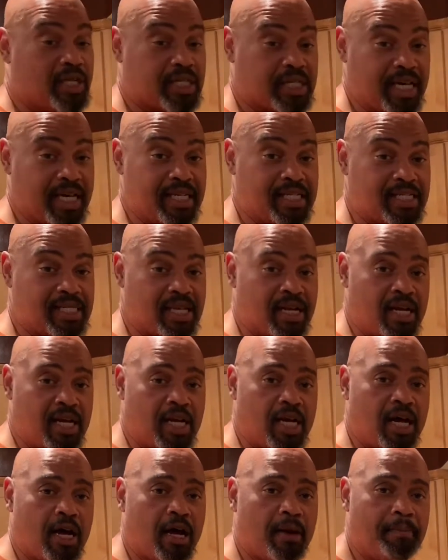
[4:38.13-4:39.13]
says,
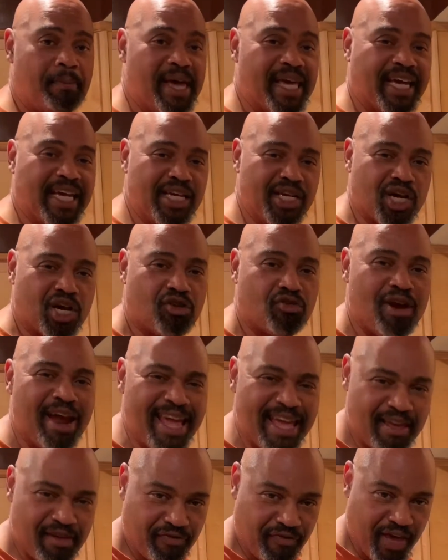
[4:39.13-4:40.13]
making the
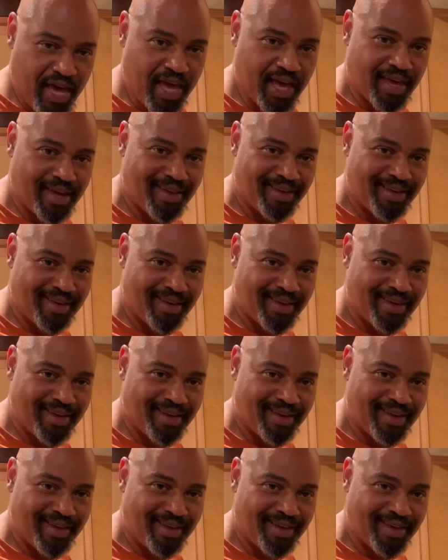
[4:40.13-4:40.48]
gravy.